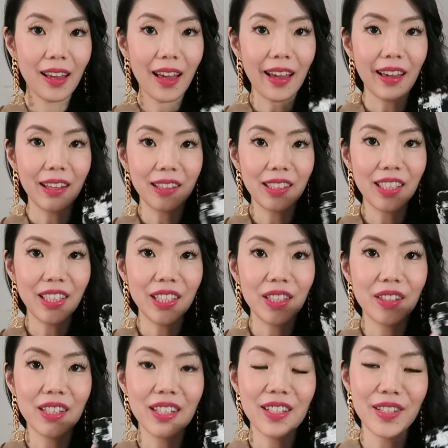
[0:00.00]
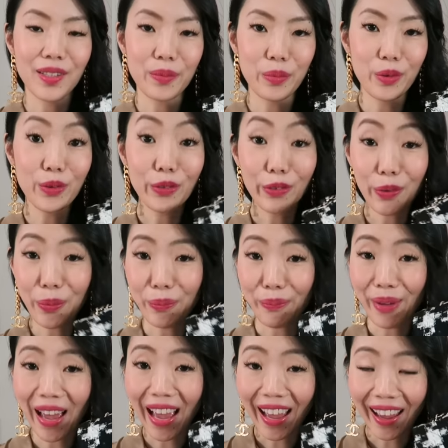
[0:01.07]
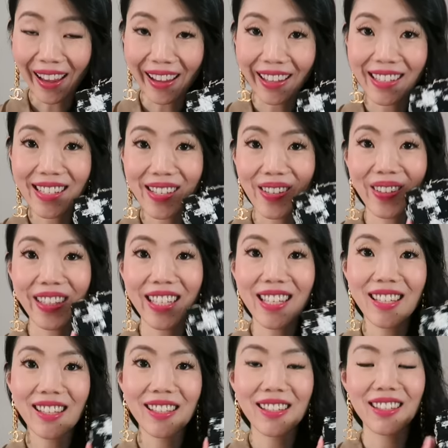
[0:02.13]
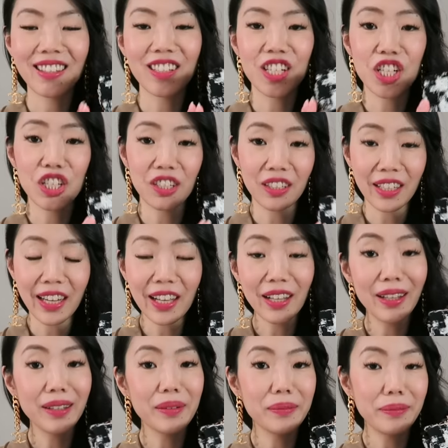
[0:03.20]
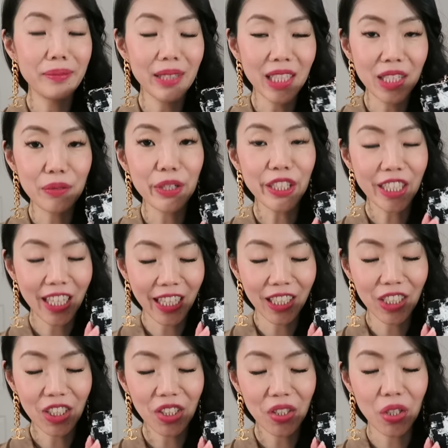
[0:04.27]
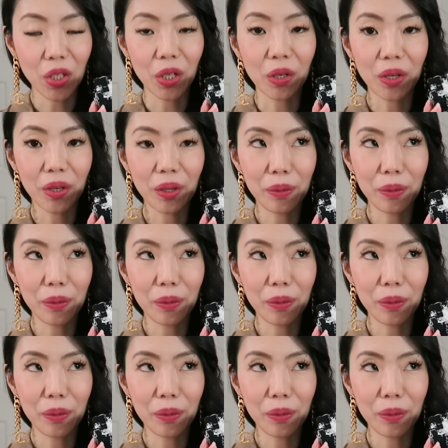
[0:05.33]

And here is the beautiful bag. So this is the Chanel mini rectangular